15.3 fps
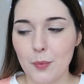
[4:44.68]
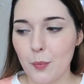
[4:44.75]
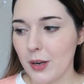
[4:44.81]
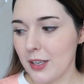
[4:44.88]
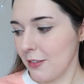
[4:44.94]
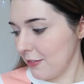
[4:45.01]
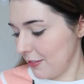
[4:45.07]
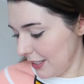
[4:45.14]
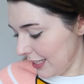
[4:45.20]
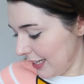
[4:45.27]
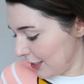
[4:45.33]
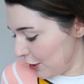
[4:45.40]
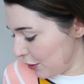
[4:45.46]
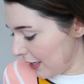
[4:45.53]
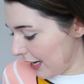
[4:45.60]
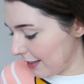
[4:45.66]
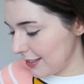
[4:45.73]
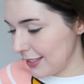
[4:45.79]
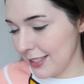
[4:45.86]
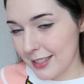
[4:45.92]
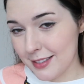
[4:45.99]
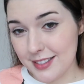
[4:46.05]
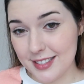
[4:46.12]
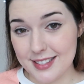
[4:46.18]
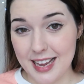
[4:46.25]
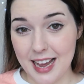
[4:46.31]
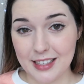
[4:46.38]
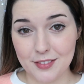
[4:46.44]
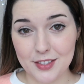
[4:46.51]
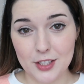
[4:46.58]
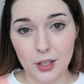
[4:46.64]
one of the Etude House tints is
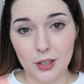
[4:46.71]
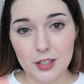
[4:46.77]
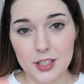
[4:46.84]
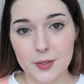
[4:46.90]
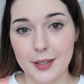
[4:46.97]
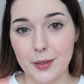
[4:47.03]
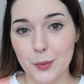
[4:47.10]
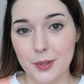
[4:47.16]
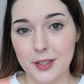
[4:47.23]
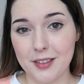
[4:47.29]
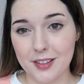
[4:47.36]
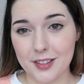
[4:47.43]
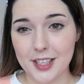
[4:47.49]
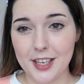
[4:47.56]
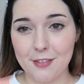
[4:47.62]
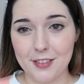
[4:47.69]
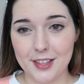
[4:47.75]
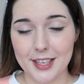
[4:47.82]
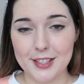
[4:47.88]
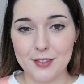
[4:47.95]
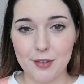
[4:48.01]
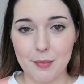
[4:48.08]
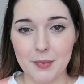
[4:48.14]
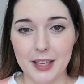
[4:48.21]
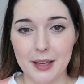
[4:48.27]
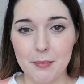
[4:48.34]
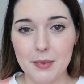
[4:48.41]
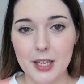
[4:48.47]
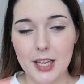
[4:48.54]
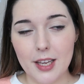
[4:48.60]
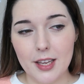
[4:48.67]
out of stock so I ordered three of these from
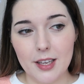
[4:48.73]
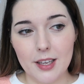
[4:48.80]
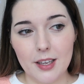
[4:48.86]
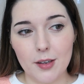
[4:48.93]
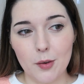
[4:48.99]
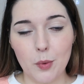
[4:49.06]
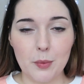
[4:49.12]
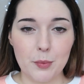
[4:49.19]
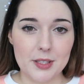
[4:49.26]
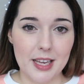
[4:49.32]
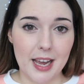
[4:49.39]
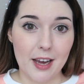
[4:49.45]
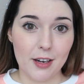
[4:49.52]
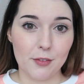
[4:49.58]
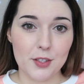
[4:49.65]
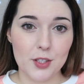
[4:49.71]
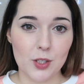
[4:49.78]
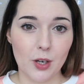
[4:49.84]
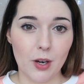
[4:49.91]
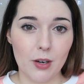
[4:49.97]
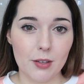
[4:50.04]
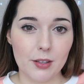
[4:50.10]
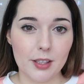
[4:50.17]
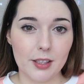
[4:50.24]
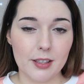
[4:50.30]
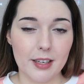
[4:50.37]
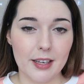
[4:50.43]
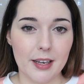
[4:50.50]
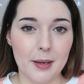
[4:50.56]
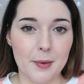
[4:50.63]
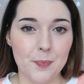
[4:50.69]
them. One was out of stock
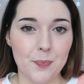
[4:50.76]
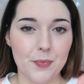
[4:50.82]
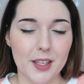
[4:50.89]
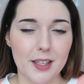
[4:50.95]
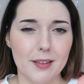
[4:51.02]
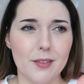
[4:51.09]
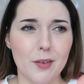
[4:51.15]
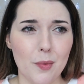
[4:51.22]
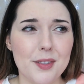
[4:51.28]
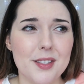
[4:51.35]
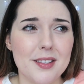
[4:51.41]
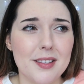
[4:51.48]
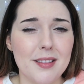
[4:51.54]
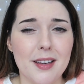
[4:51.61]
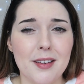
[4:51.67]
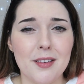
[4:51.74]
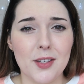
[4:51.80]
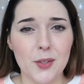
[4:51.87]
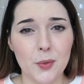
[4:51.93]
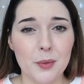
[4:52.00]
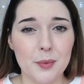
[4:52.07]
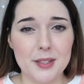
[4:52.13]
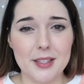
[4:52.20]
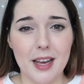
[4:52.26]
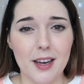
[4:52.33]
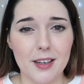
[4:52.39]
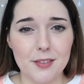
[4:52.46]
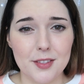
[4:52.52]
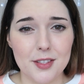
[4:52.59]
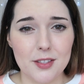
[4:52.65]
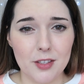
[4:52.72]
um, and obviously they knew it was out
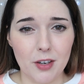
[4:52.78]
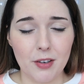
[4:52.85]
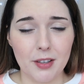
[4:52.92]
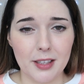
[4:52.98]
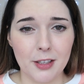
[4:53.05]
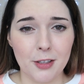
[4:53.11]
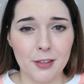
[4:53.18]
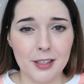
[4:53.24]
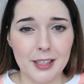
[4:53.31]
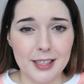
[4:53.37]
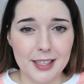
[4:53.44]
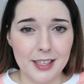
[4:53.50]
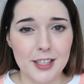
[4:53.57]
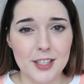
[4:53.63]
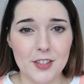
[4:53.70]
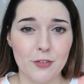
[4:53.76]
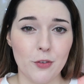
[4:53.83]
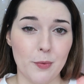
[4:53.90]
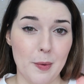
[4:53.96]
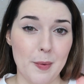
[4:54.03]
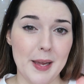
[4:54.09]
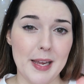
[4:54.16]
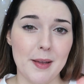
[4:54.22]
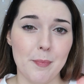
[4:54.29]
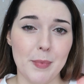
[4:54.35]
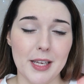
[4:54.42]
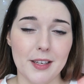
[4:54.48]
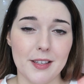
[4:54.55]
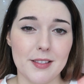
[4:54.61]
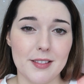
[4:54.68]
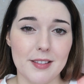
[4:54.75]
of stock and they couldn't get it for me
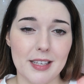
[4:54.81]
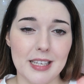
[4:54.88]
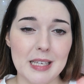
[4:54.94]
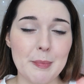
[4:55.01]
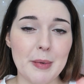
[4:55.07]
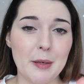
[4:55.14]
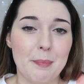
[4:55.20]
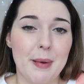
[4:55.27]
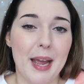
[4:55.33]
because they emailed